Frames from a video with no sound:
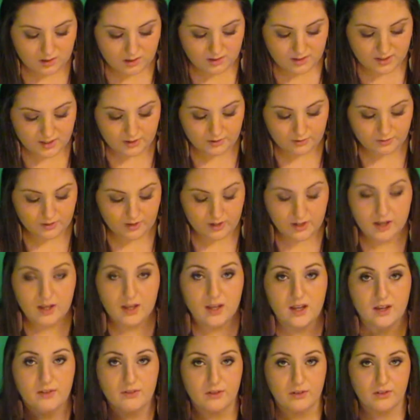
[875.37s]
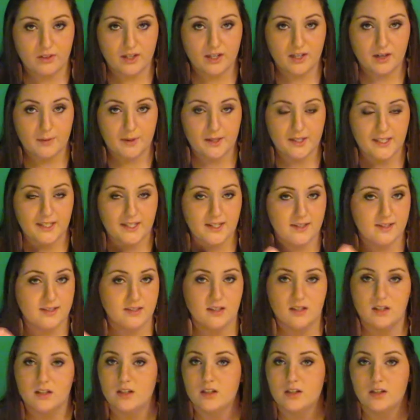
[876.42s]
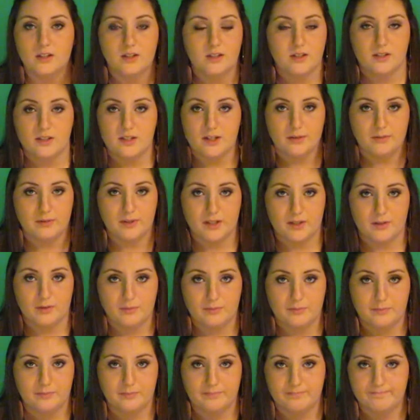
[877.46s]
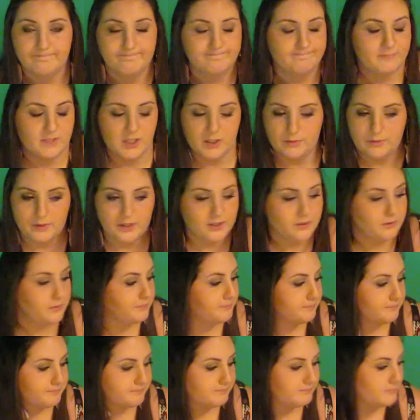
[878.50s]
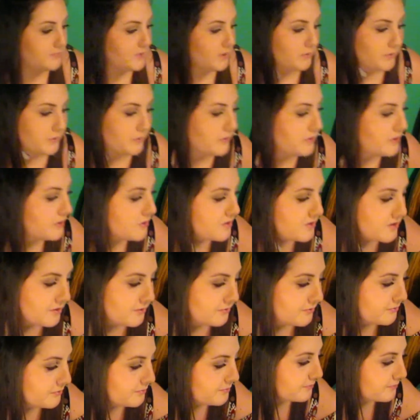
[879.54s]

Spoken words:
So, if you're thinking about these, don't get them. Don't get them. Don't do it to yourself.